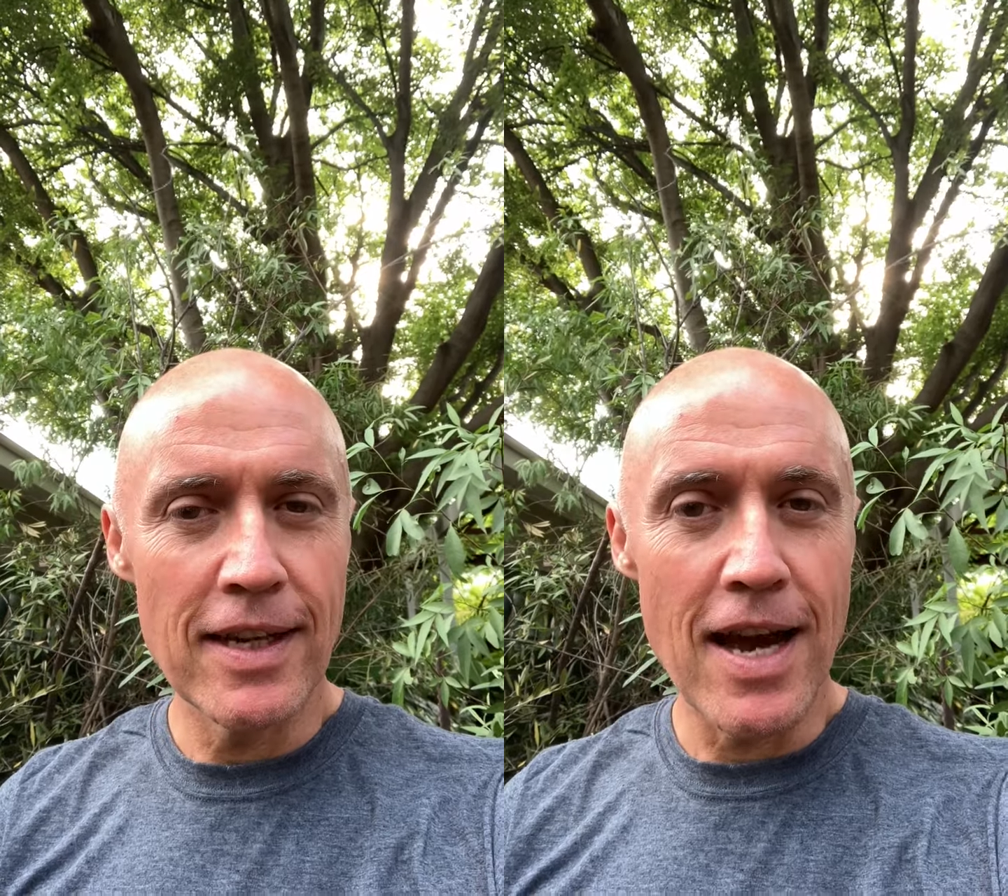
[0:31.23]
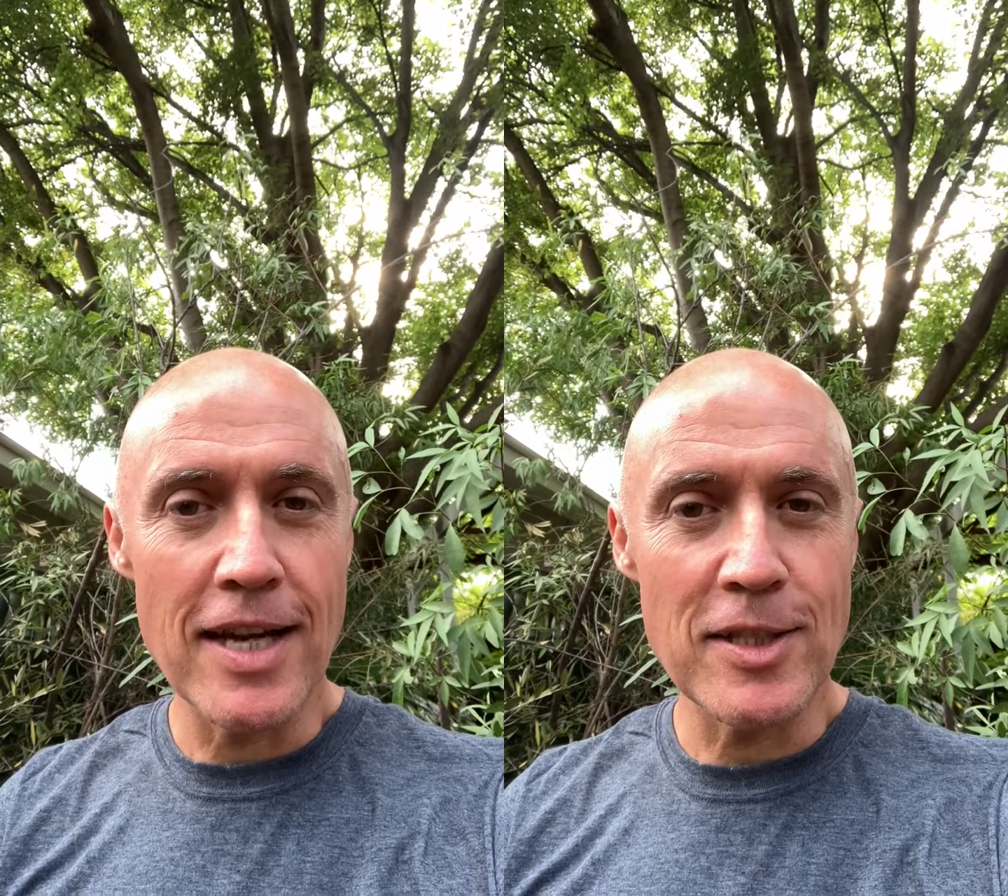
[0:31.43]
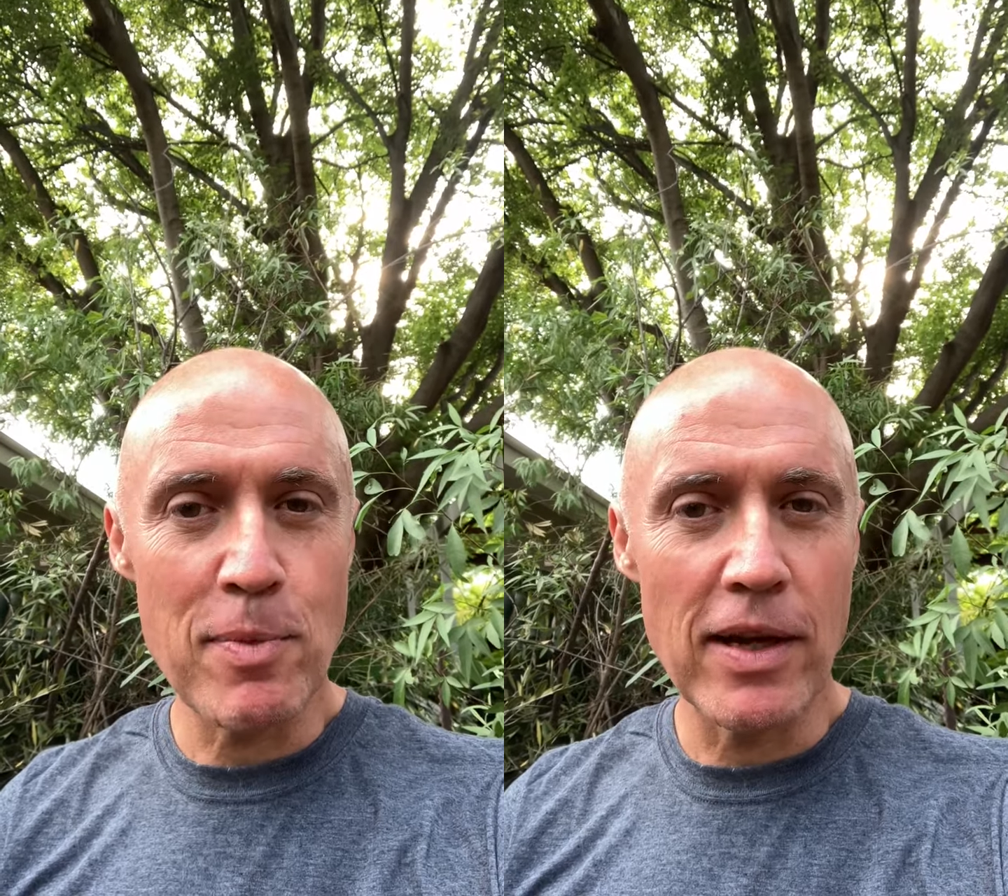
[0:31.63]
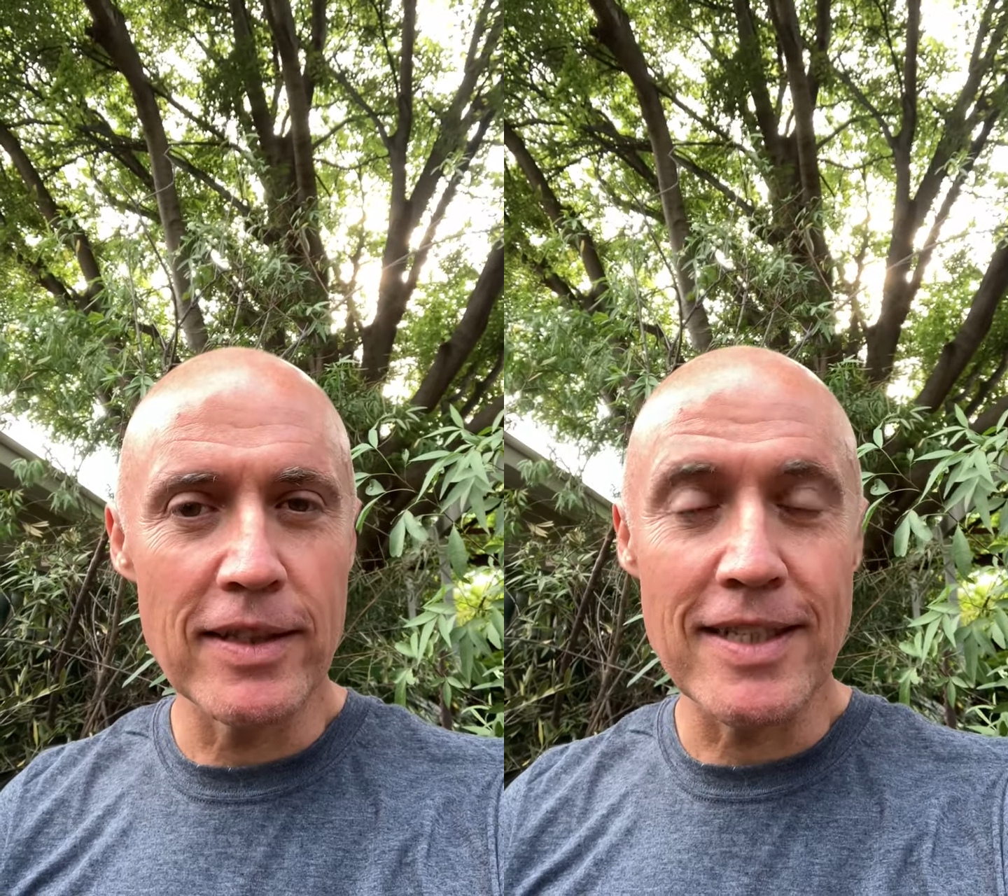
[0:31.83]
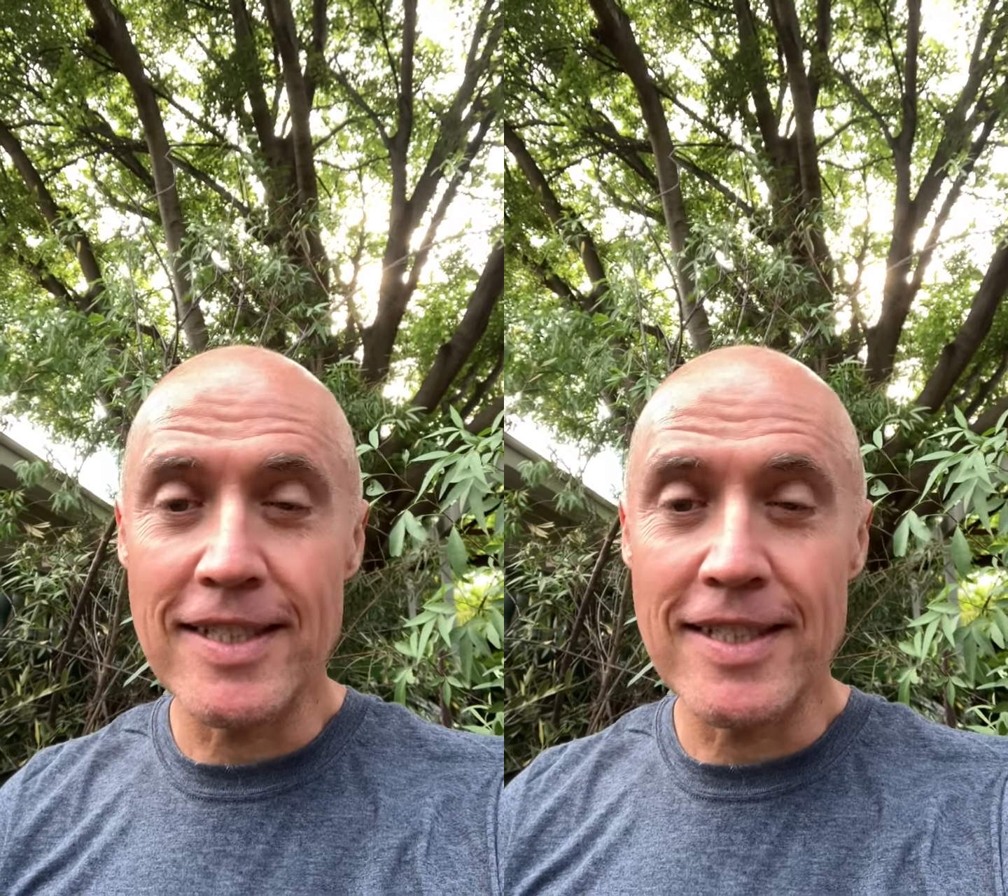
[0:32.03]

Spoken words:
I spelled it